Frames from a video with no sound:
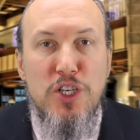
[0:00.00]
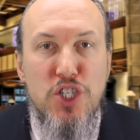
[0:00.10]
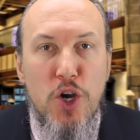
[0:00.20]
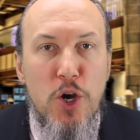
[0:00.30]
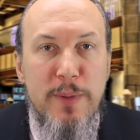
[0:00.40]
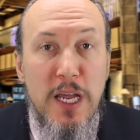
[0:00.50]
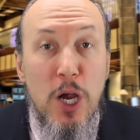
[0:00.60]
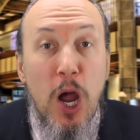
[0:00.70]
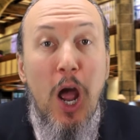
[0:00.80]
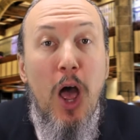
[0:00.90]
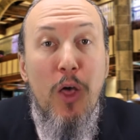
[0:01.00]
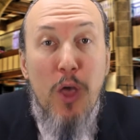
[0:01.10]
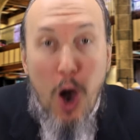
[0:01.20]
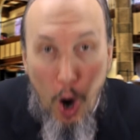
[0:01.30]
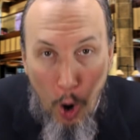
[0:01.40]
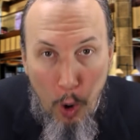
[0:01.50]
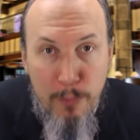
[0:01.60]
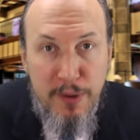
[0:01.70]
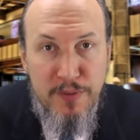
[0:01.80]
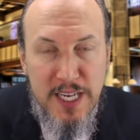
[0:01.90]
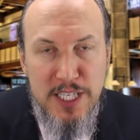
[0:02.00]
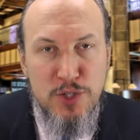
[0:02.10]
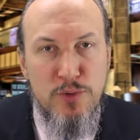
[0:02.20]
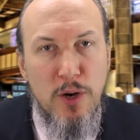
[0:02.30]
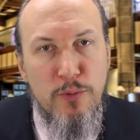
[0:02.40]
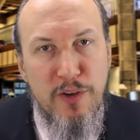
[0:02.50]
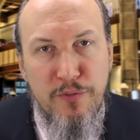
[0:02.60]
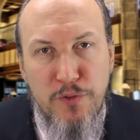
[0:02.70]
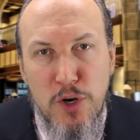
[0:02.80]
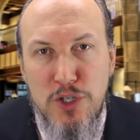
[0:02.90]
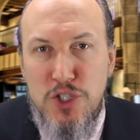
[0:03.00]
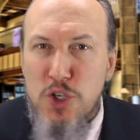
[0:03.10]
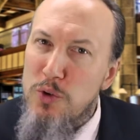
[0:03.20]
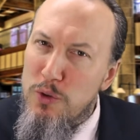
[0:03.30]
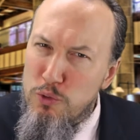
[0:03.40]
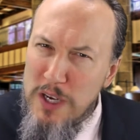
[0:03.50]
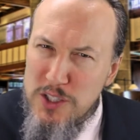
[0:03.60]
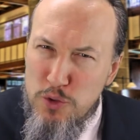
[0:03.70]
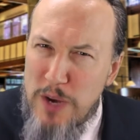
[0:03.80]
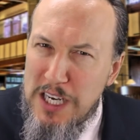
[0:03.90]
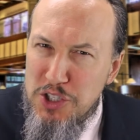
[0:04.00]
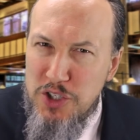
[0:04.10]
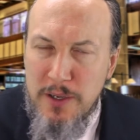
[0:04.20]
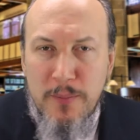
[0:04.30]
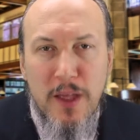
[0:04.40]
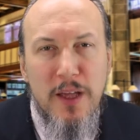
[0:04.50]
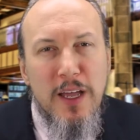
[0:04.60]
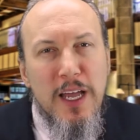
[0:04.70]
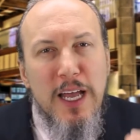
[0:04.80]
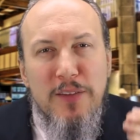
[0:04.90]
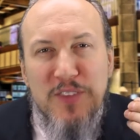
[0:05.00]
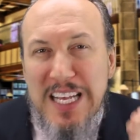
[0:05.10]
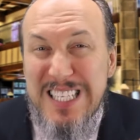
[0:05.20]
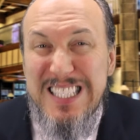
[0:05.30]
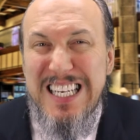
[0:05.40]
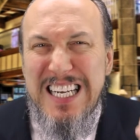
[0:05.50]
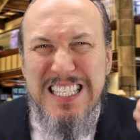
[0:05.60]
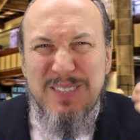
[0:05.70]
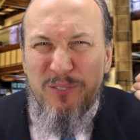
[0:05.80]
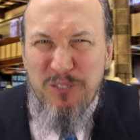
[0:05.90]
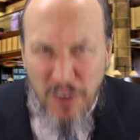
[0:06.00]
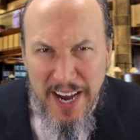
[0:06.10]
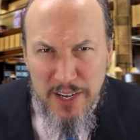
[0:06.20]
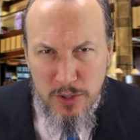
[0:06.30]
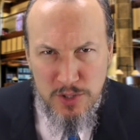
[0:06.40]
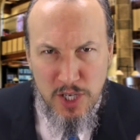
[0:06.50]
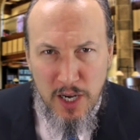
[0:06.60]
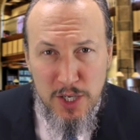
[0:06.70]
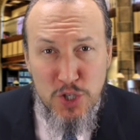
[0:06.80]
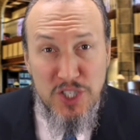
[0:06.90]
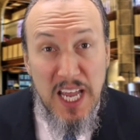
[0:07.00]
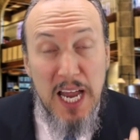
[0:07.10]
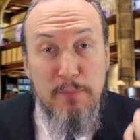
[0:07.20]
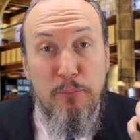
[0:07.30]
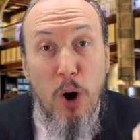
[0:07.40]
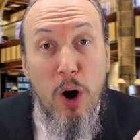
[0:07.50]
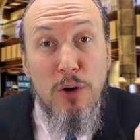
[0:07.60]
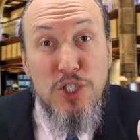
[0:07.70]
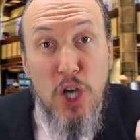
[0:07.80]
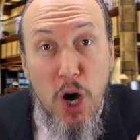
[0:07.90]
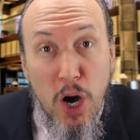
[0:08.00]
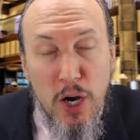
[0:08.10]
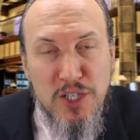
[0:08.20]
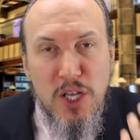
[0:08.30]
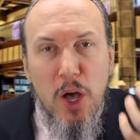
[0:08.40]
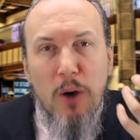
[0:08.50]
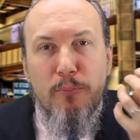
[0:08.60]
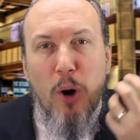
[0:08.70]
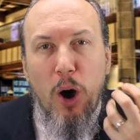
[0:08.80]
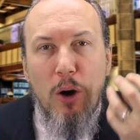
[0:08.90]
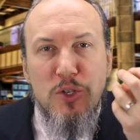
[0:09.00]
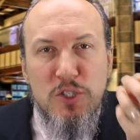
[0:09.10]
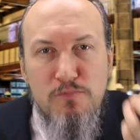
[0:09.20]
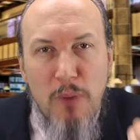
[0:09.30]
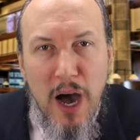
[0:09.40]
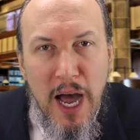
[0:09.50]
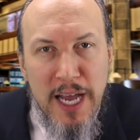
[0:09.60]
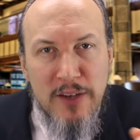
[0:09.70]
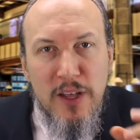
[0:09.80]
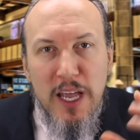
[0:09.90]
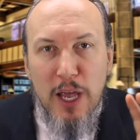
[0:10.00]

The term here, hope of Israel, refers to the resurrection. This is vital to understand Paul's heart, Paul's mind